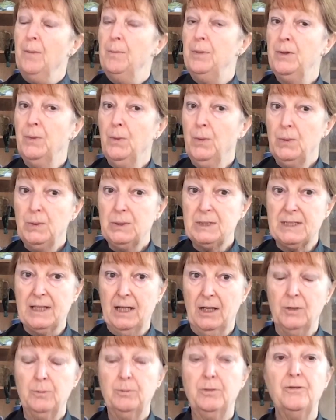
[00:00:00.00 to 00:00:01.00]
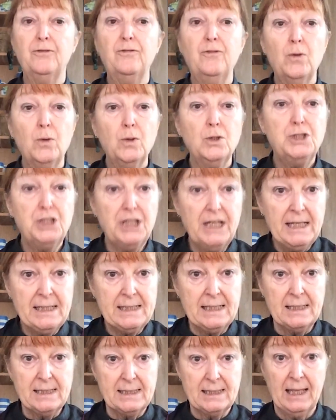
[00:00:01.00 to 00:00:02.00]
But also, before
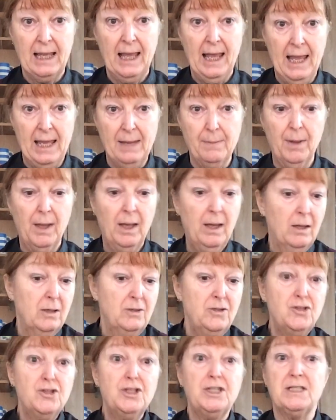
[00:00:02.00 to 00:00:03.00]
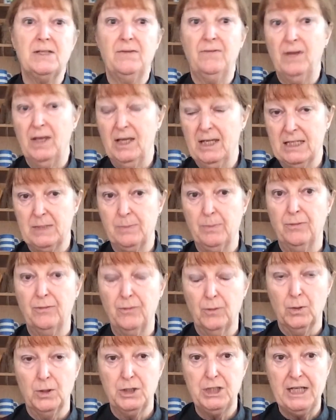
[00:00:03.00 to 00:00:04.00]
Jesus came, hundreds of years
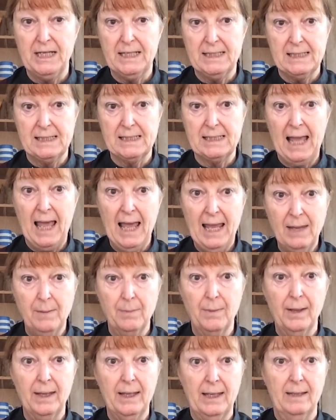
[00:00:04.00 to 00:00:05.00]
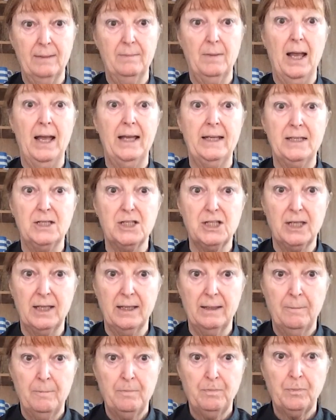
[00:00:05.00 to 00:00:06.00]
before Jesus came into
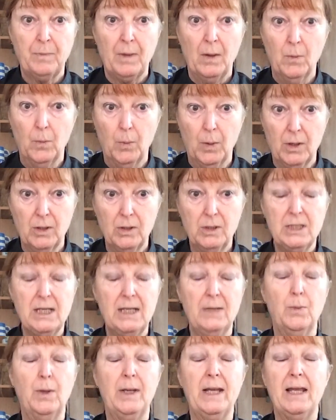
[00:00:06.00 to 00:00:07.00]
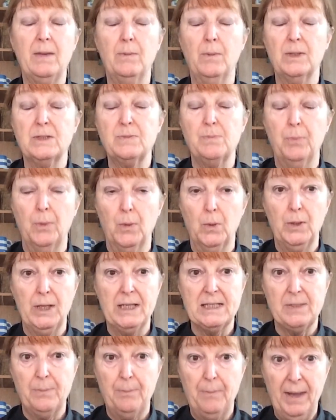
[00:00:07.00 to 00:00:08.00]
the world, and when he was born
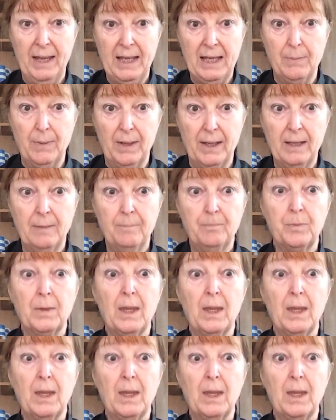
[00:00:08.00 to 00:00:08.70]
as a baby,